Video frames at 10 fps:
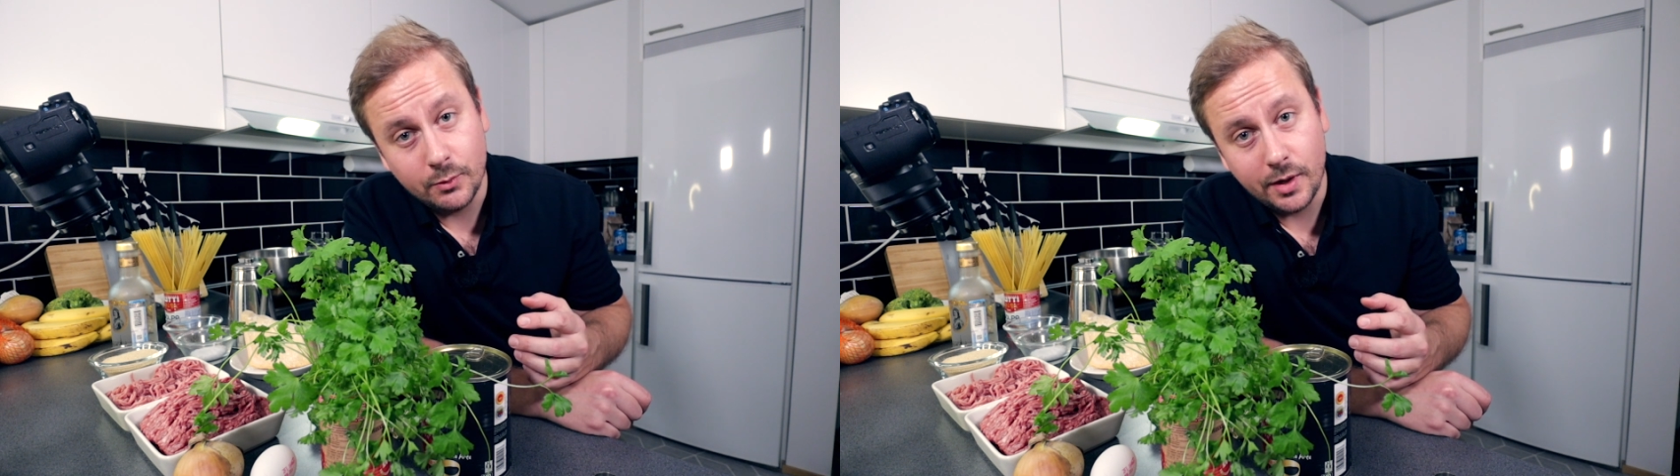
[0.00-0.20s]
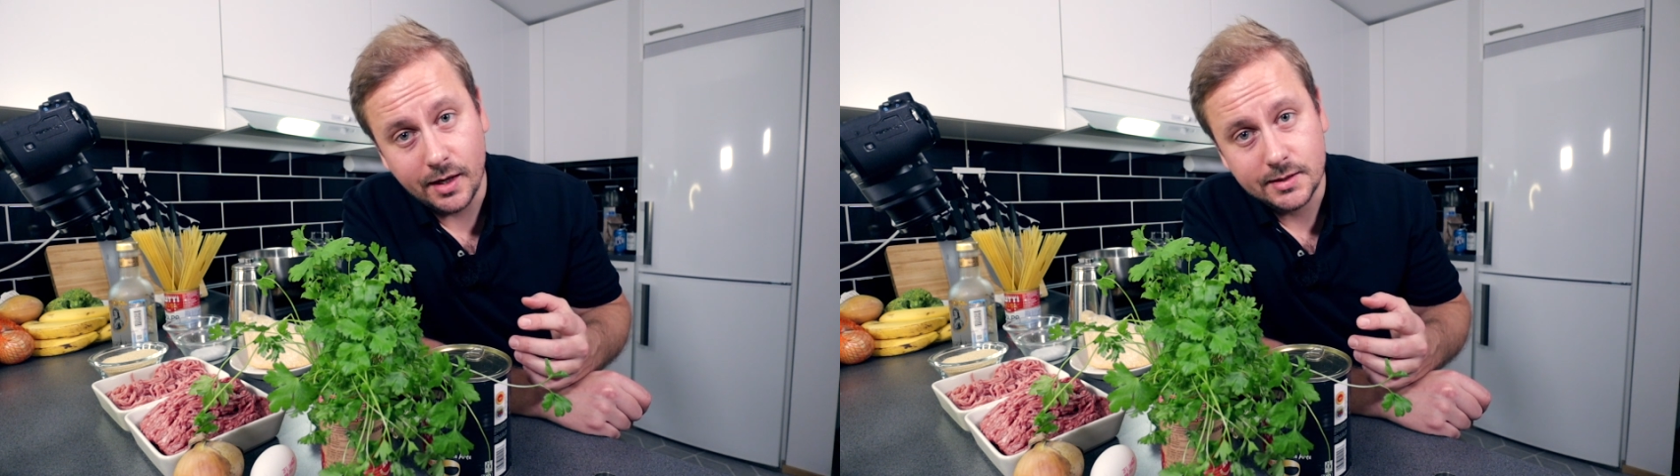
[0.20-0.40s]

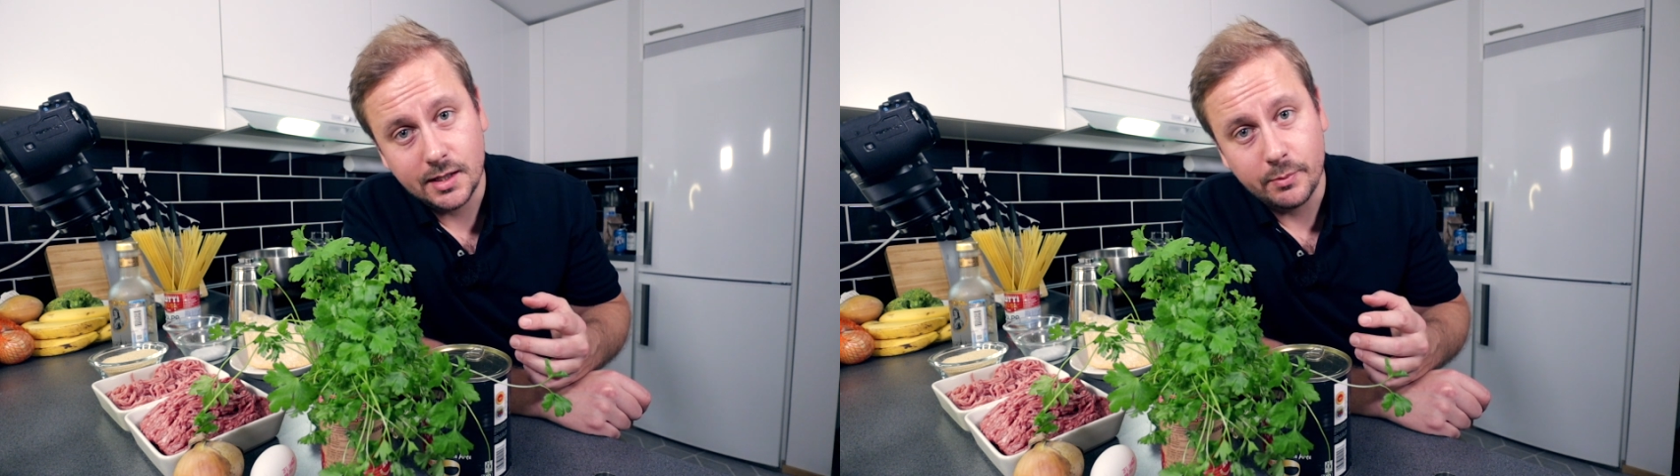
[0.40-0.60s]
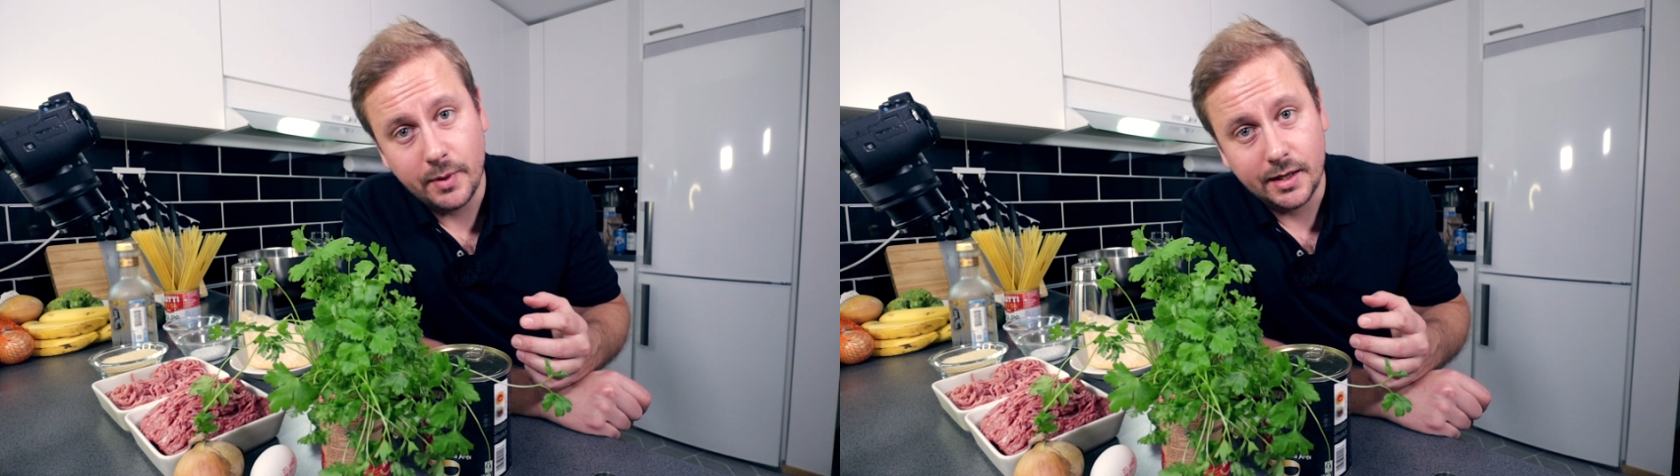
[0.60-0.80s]
when I
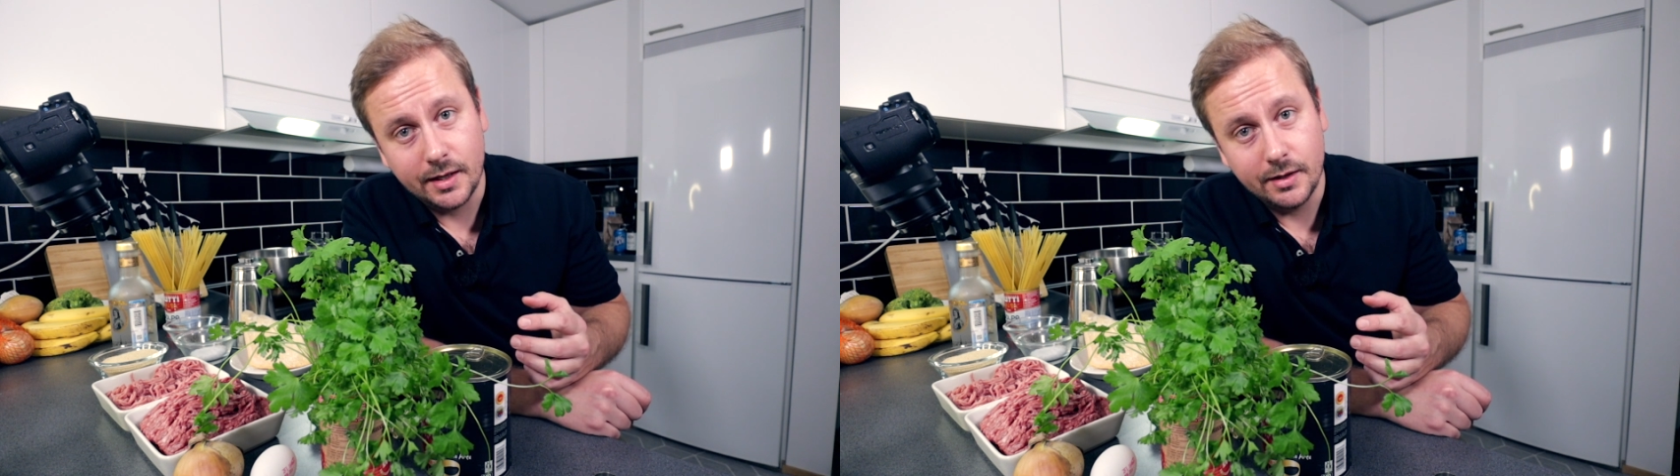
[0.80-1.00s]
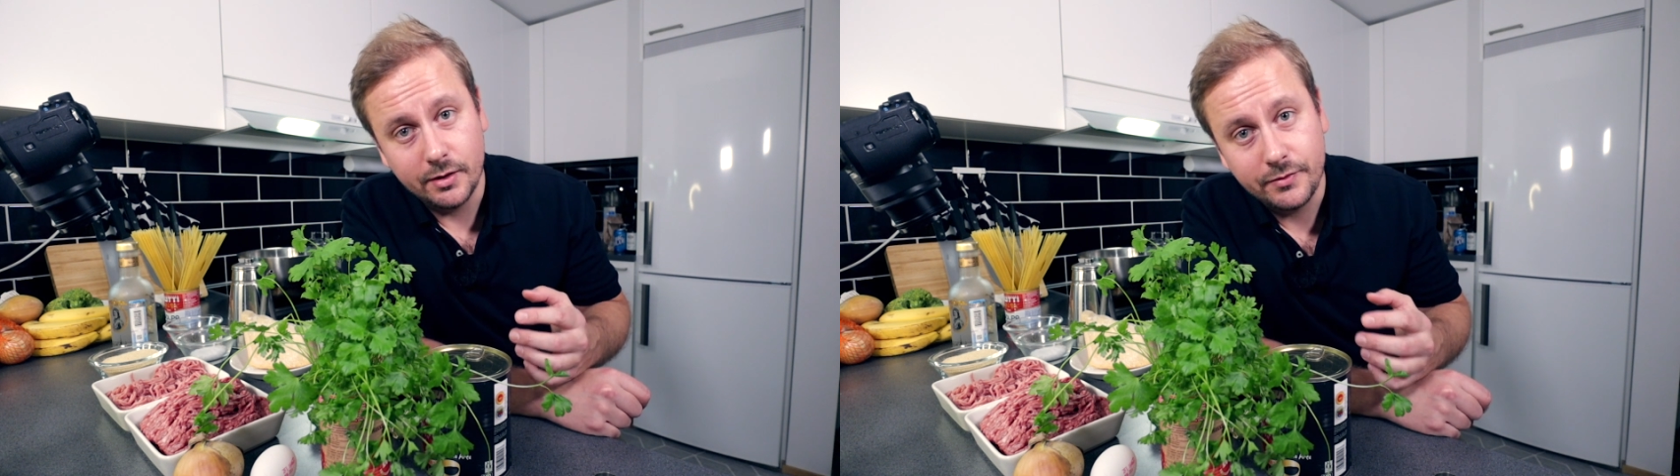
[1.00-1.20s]
start
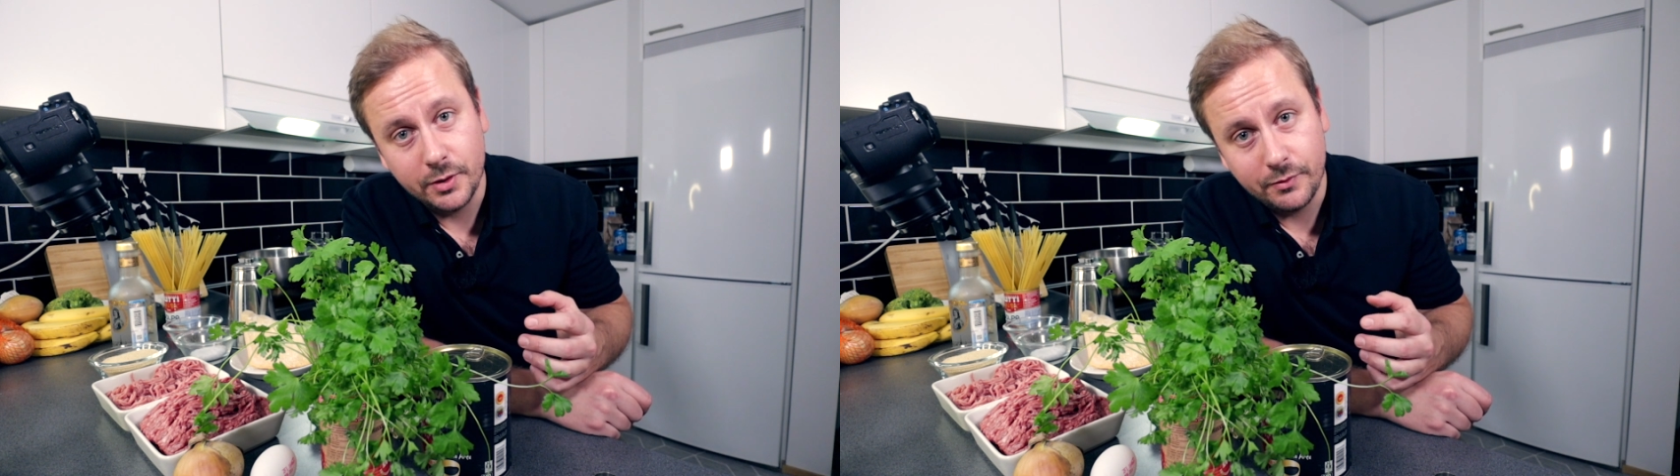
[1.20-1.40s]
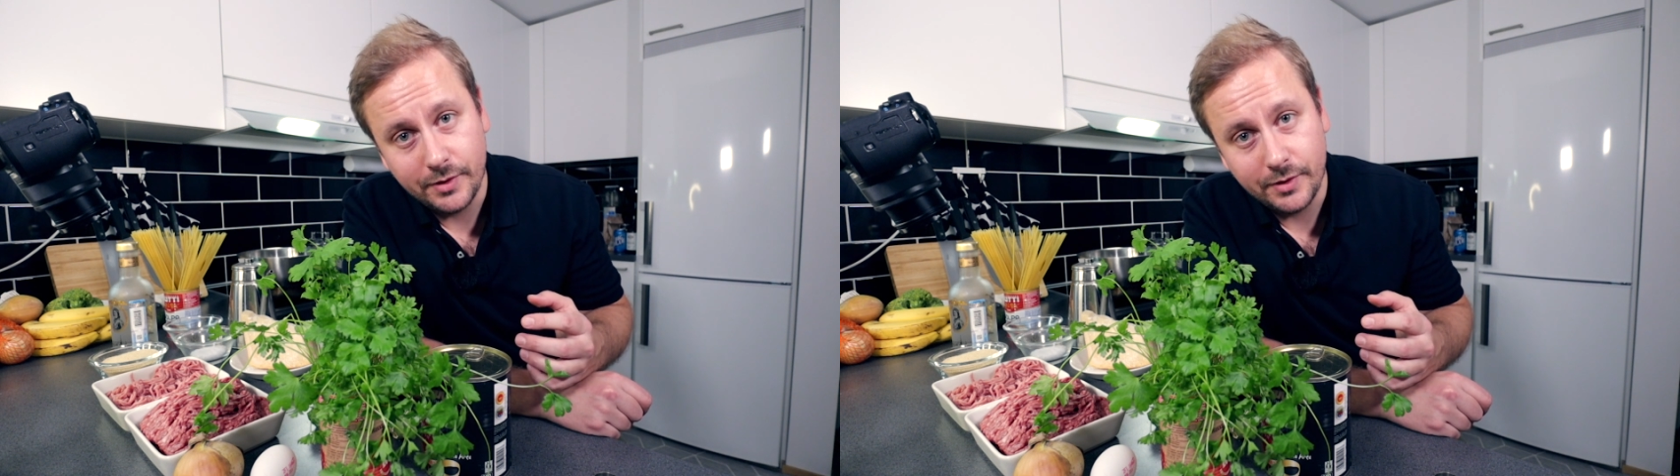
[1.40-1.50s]
making a new food